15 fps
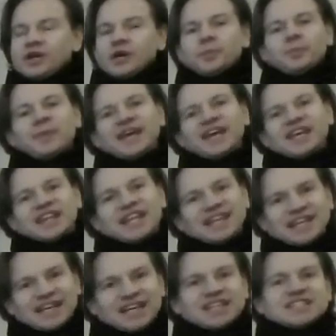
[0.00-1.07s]
make the
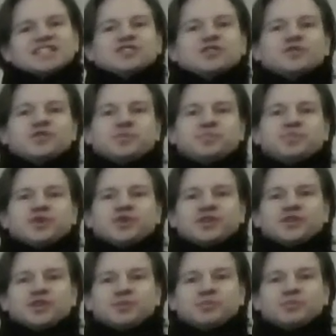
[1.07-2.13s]
lines of the
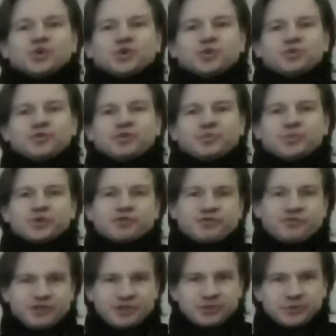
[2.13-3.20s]
body more
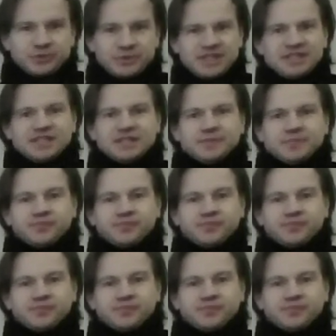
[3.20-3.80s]
fluid,